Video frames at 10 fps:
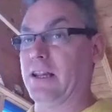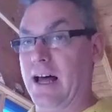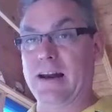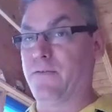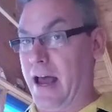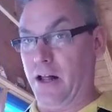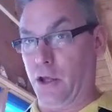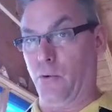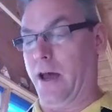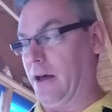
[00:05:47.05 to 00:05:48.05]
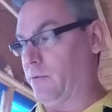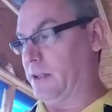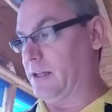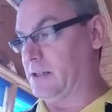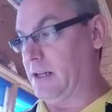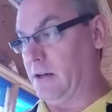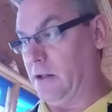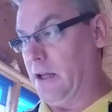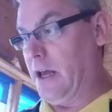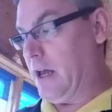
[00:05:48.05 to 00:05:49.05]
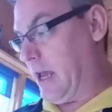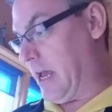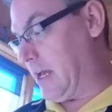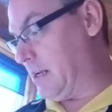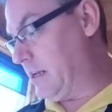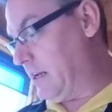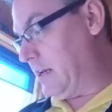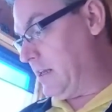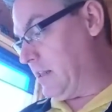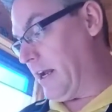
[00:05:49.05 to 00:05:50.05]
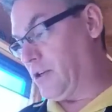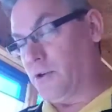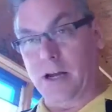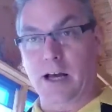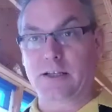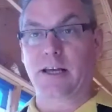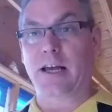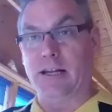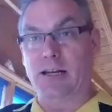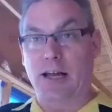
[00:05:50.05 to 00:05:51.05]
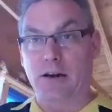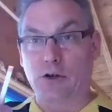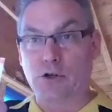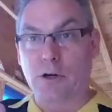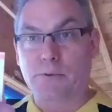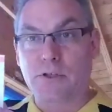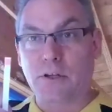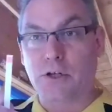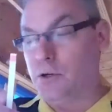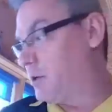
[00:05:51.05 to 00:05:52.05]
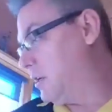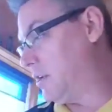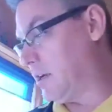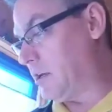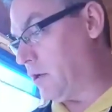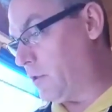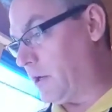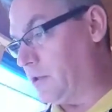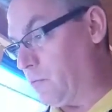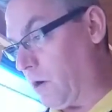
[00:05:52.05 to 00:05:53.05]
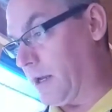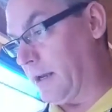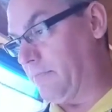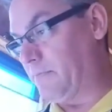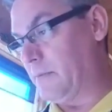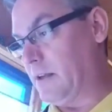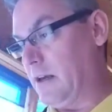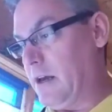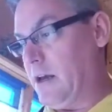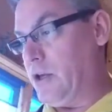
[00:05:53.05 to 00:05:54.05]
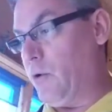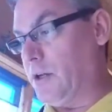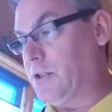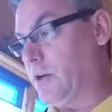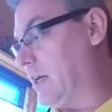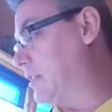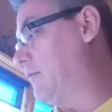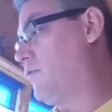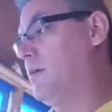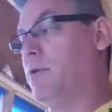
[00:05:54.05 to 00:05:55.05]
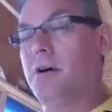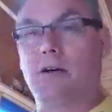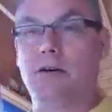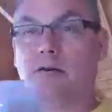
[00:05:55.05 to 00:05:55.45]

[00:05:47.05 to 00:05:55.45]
lot of value add with this deal. And the nitric oxide indicator strips so that you can know that it's working. You also get the free book,